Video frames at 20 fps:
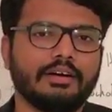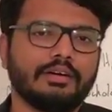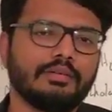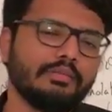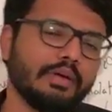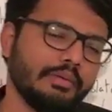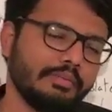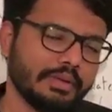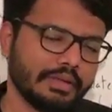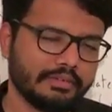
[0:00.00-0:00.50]

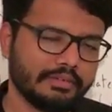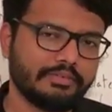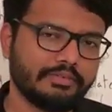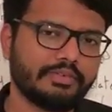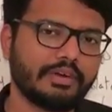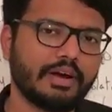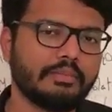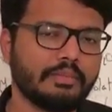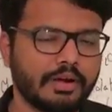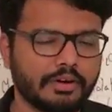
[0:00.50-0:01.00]
Maybe
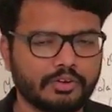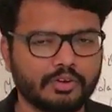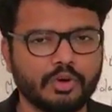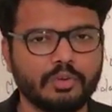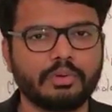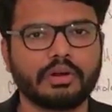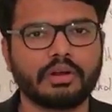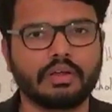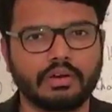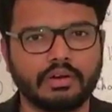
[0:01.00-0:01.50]
from
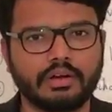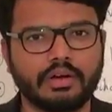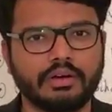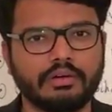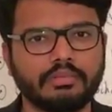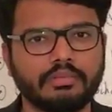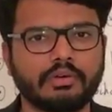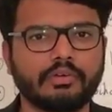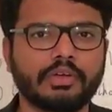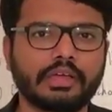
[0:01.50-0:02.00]
October or
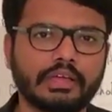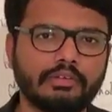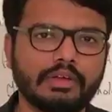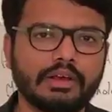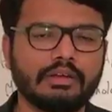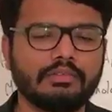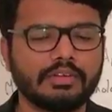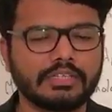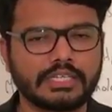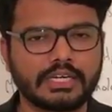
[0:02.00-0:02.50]
November,
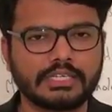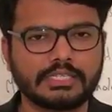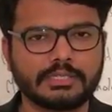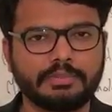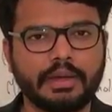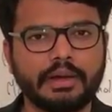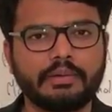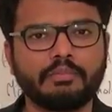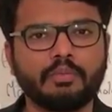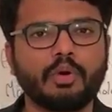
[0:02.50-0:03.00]
we shall
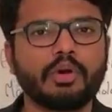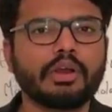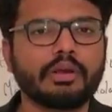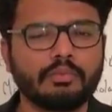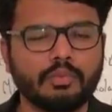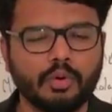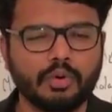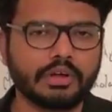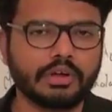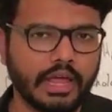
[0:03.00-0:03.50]
spend more and
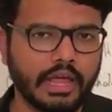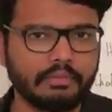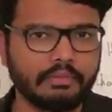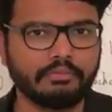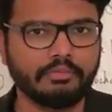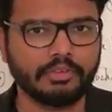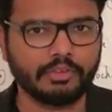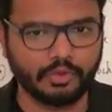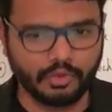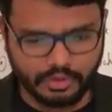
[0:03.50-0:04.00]
more
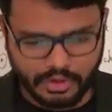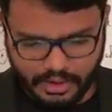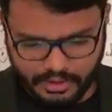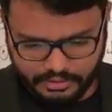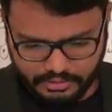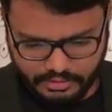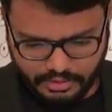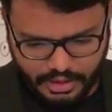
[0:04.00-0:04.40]
time with you guys.